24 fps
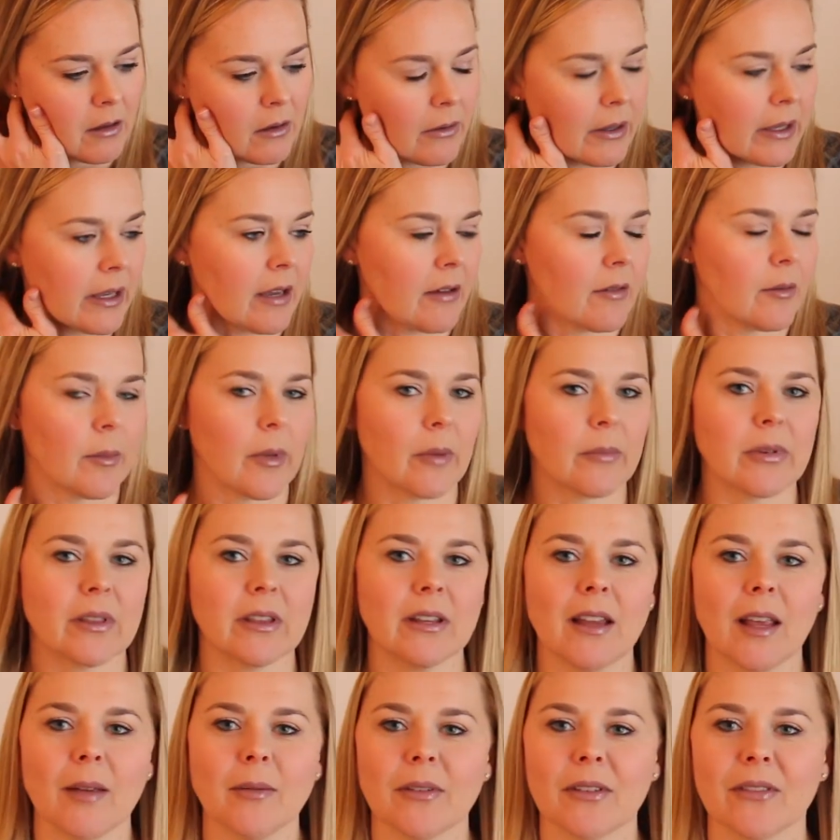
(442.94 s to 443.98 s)
Oh, I can't remember the
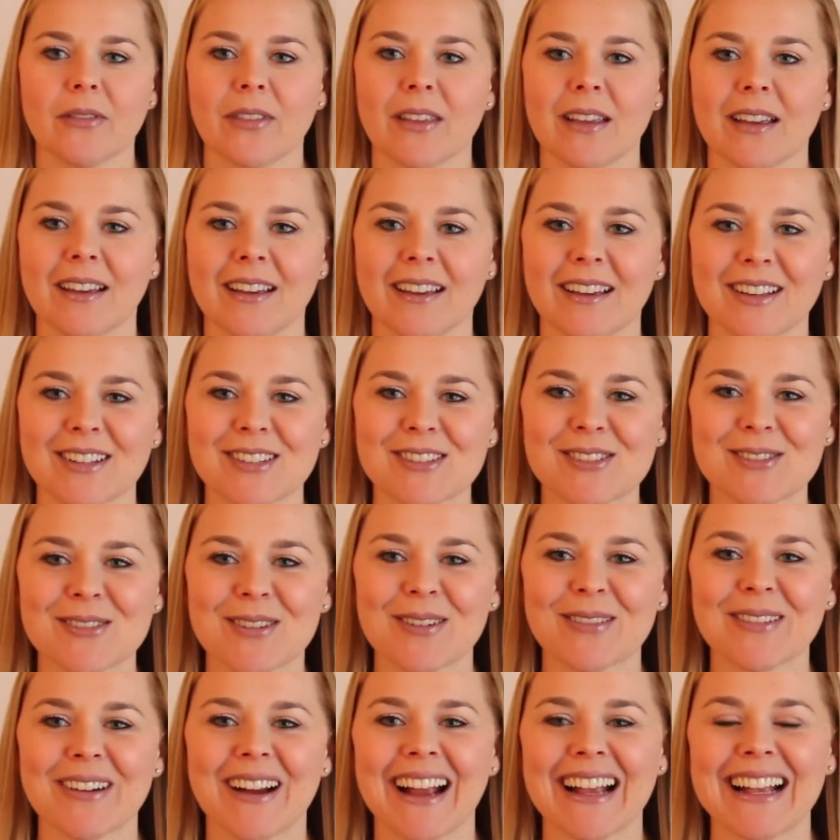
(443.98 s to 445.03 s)
name of the
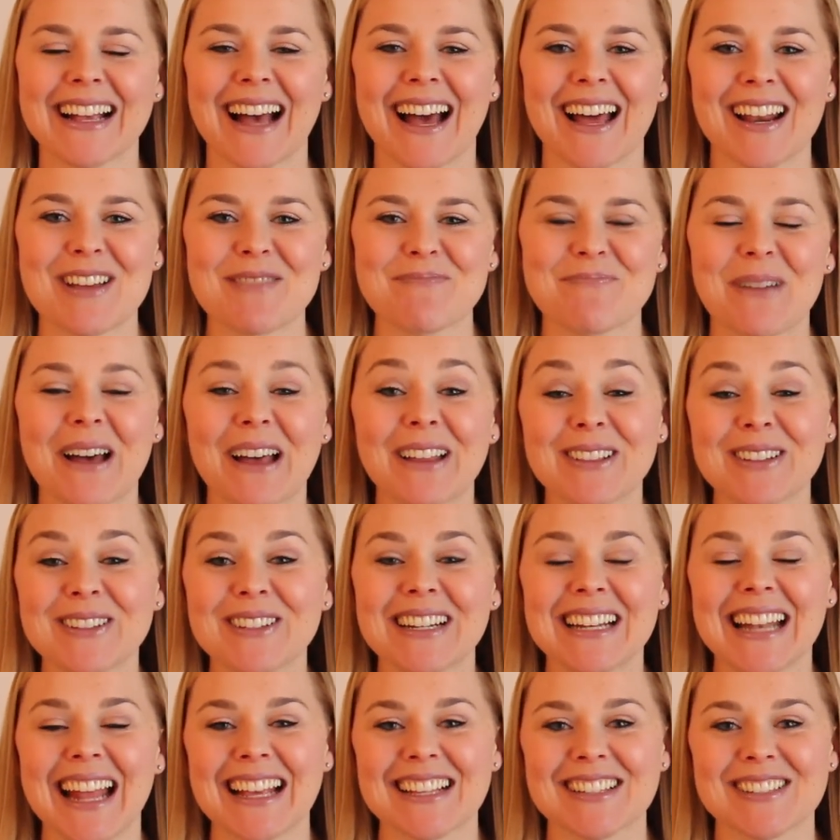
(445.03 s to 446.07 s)
store where I got it, but
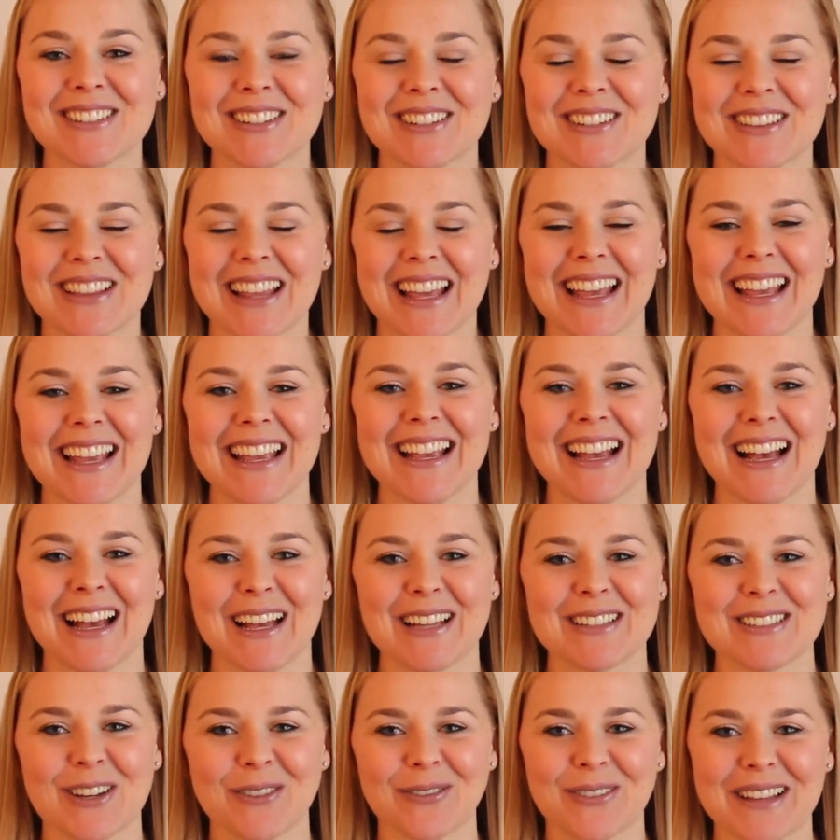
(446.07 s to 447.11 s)
Luna Nester, they
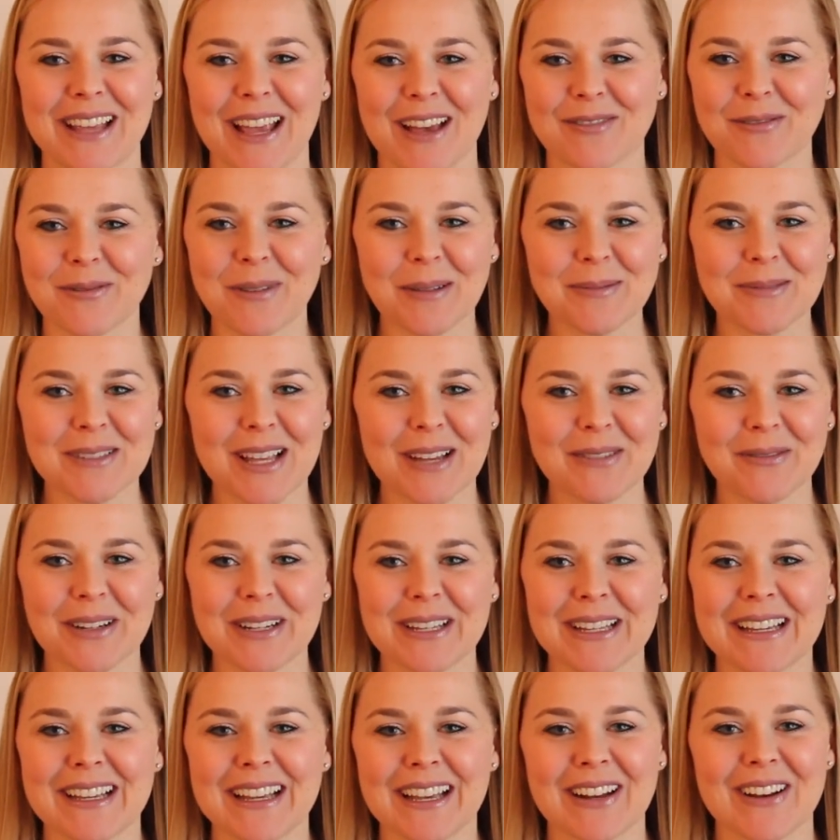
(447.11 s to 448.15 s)
definitely have a website where
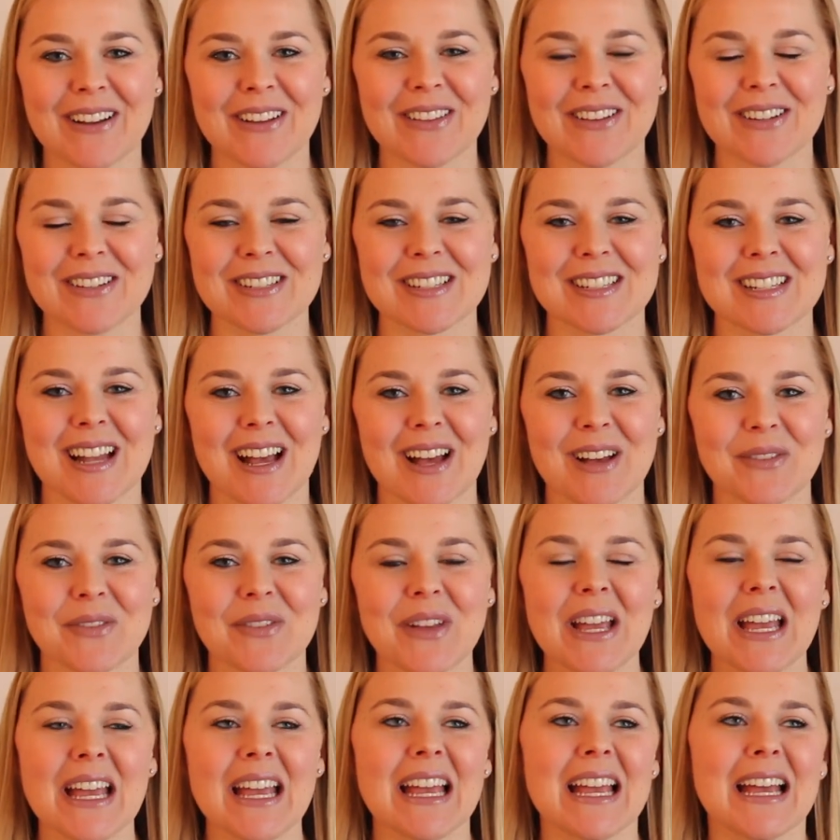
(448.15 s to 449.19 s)
you can get all their stuff.